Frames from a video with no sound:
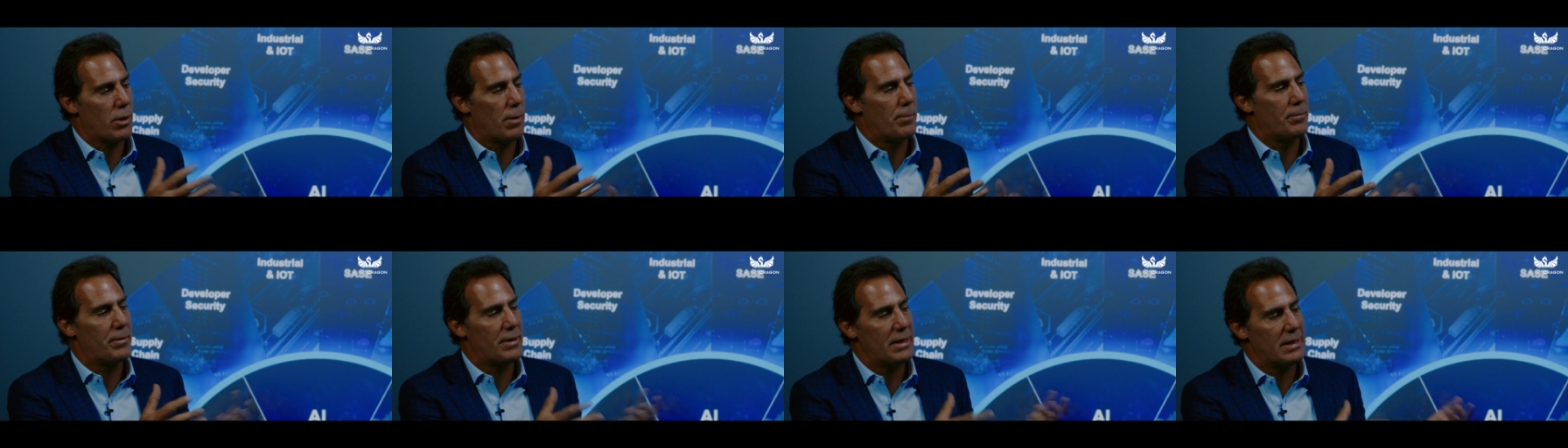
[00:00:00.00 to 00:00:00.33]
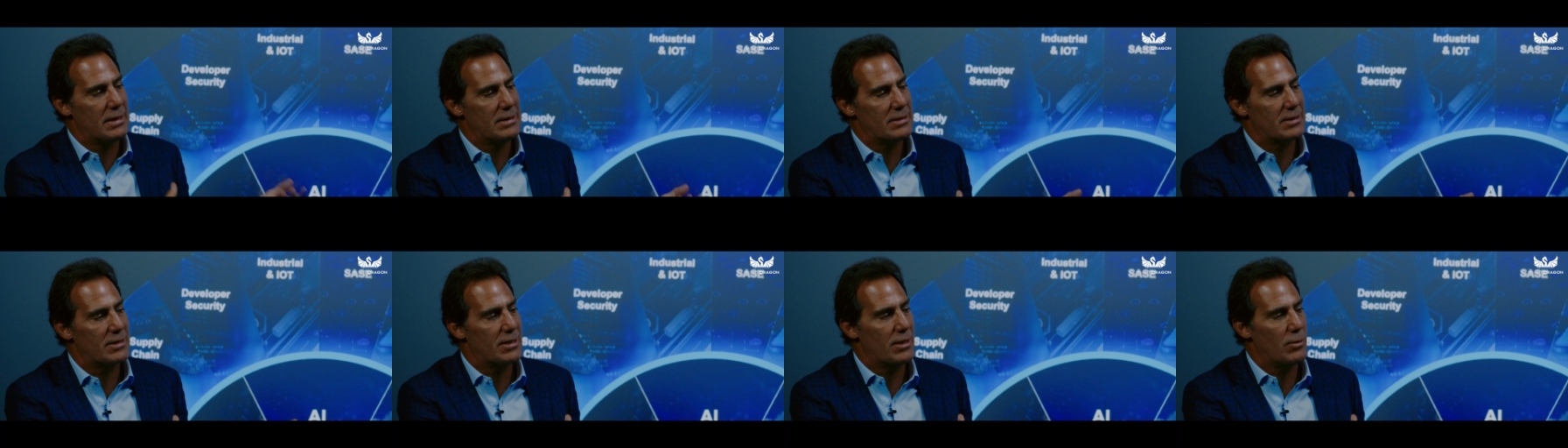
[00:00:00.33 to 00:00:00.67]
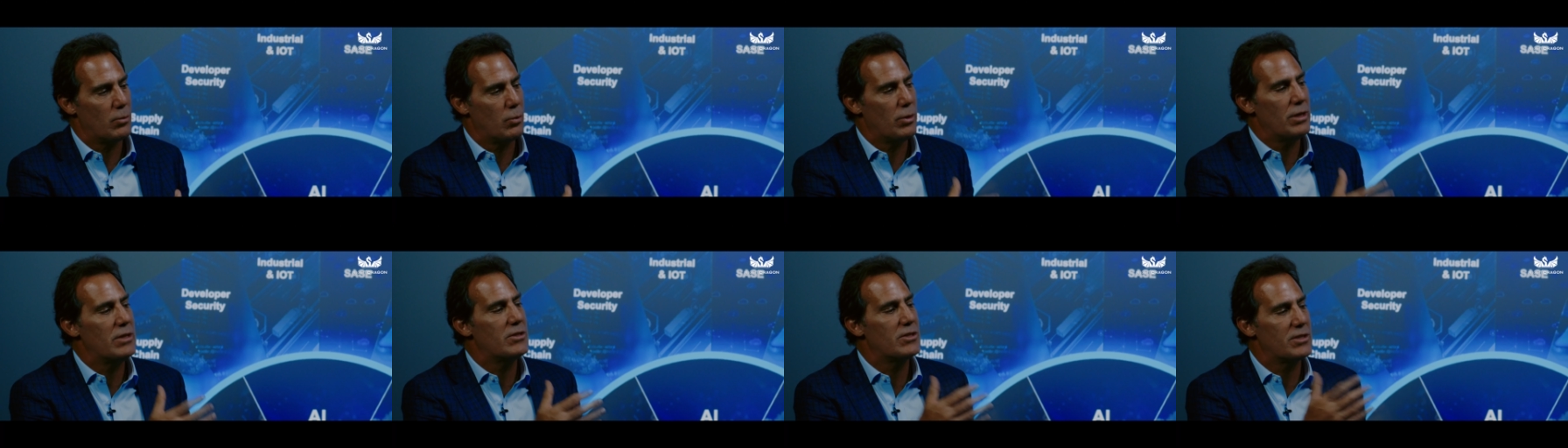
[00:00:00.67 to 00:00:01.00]
companies that
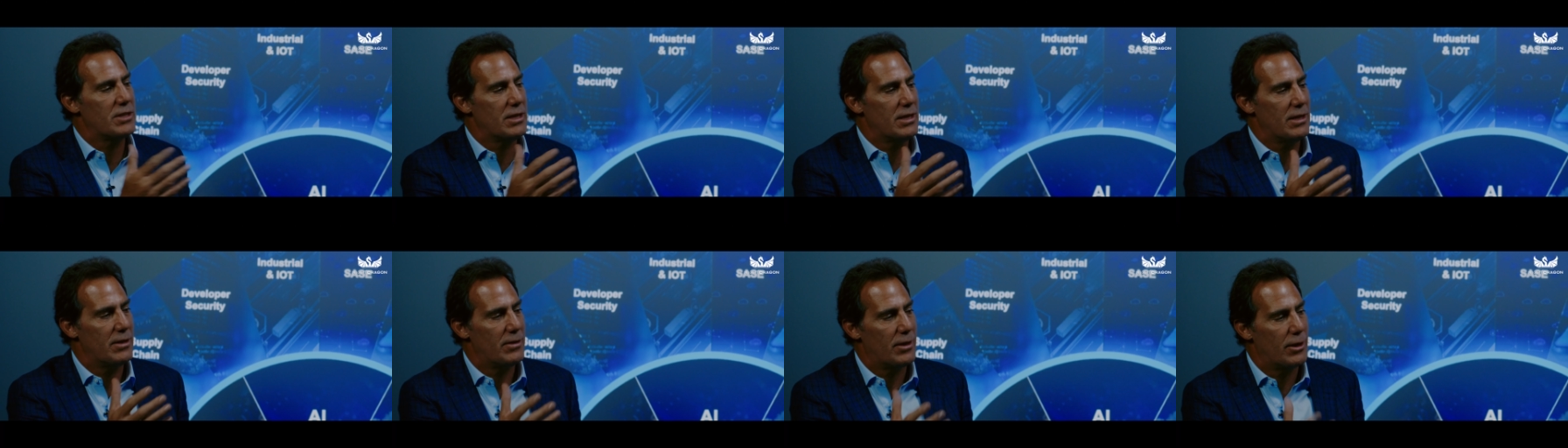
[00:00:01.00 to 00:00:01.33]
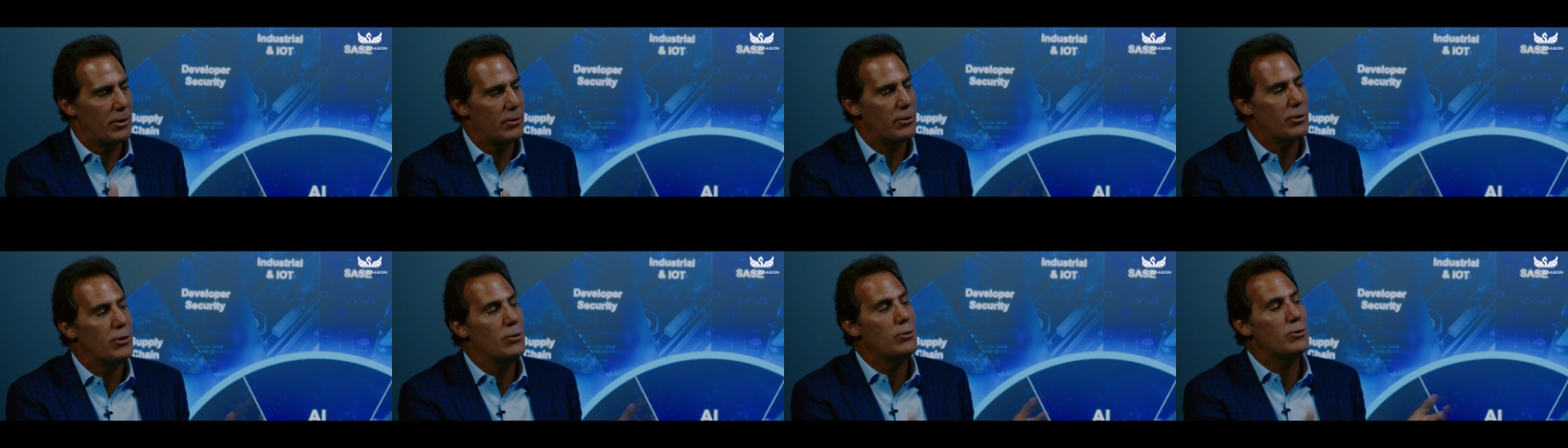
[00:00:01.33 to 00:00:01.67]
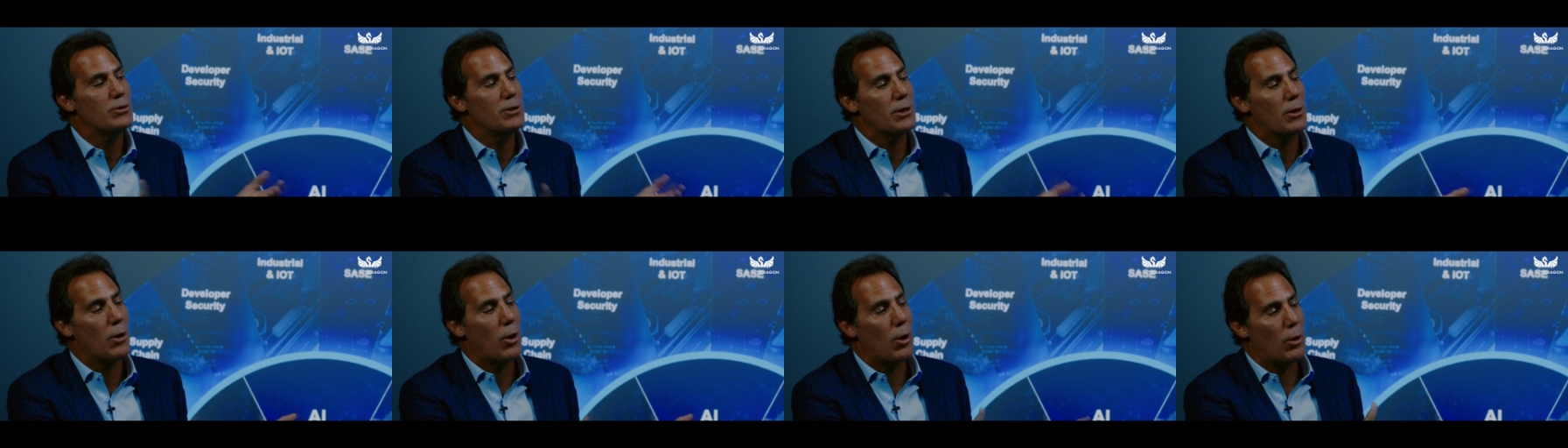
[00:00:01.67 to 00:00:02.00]
we see that are
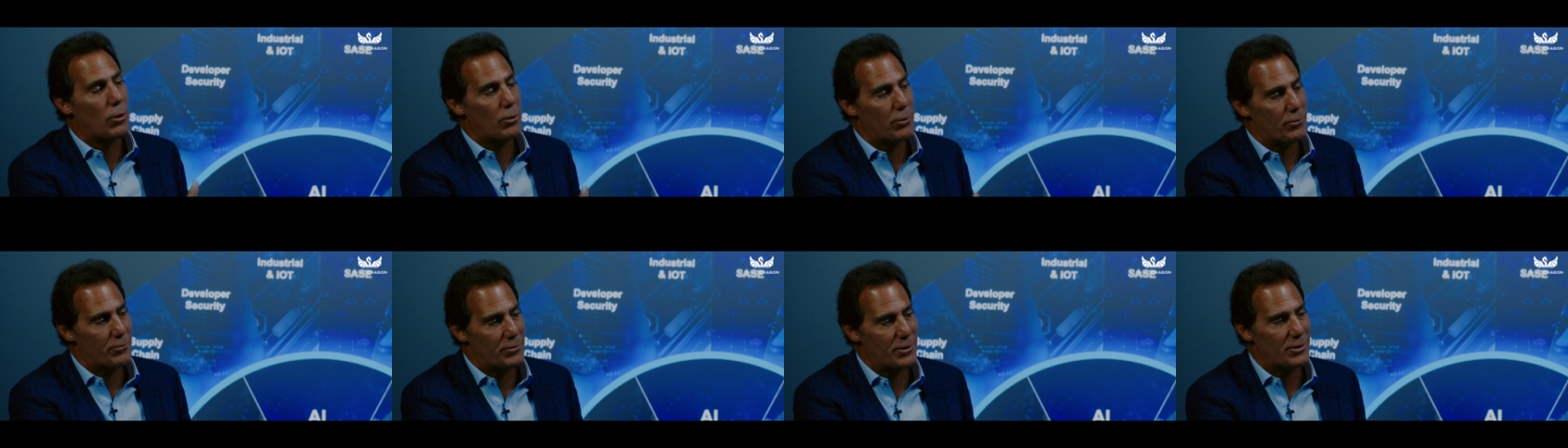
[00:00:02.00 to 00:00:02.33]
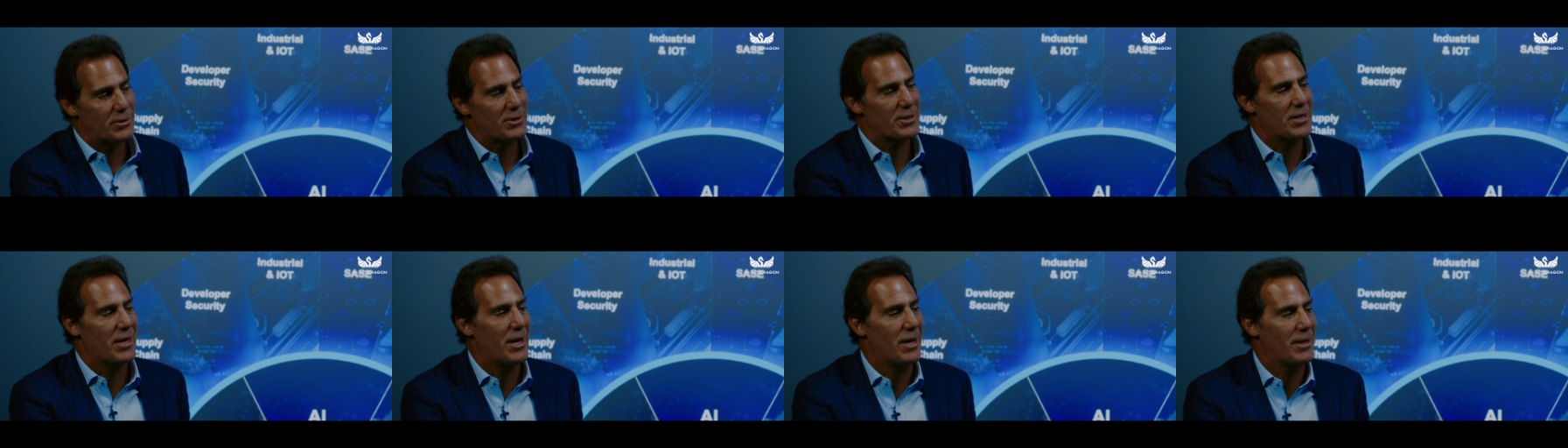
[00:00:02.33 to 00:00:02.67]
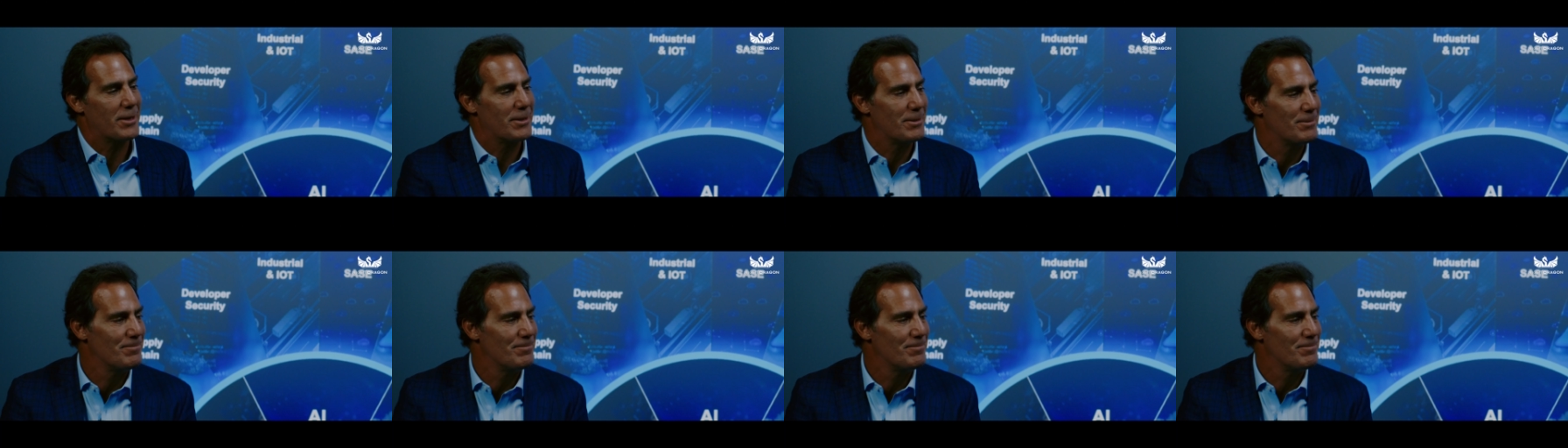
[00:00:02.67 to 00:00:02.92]
using all of this tech.